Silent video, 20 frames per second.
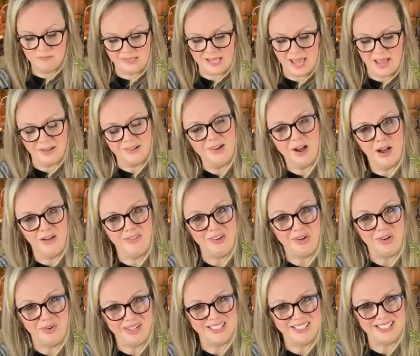Yeah, coffee
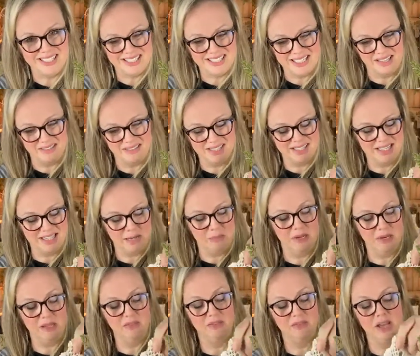grunged it. It's got the
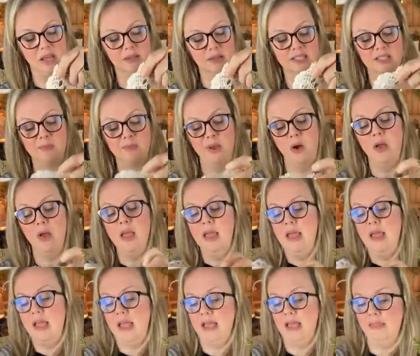cinnamon and the vanilla smell.
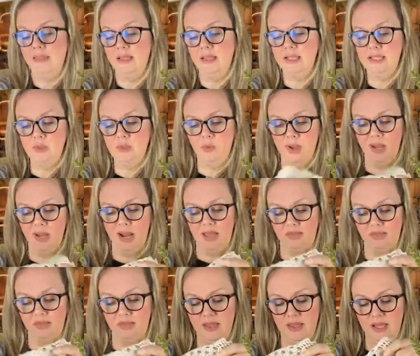And this one,
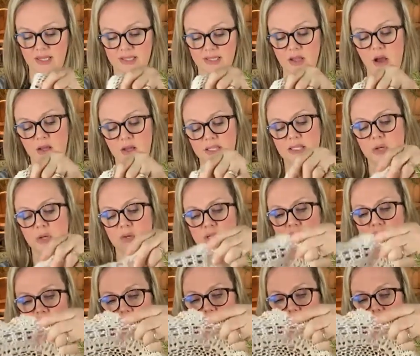I think, is also a
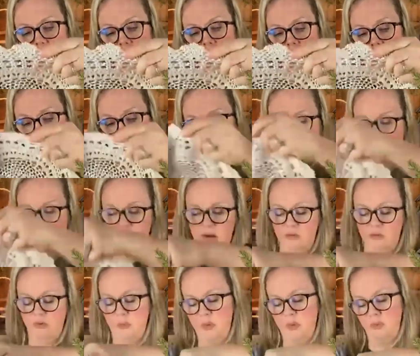store-bought one. I
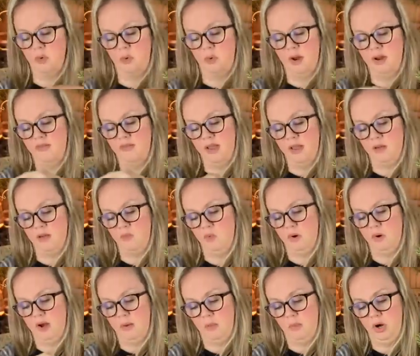don't remember where
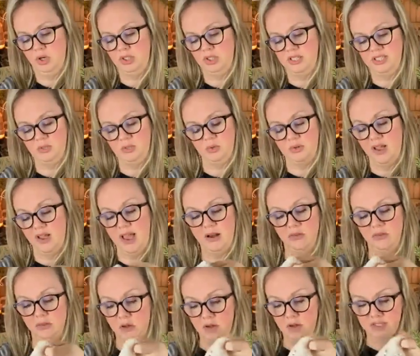I purchased this one. I had
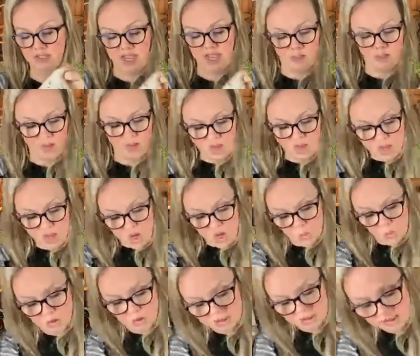it a long time.
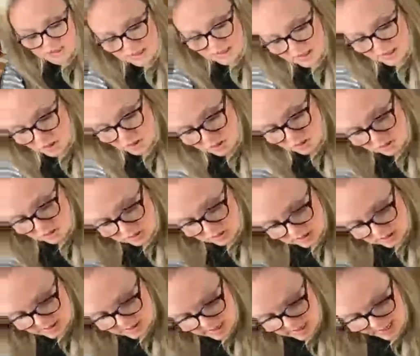We're just going to
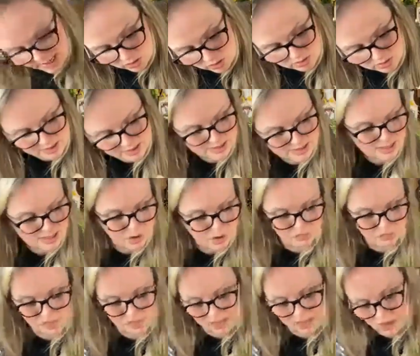dangle these
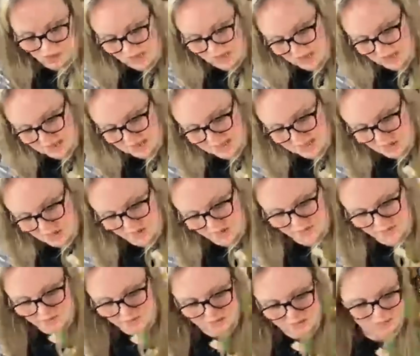over the edge, kind of tuck them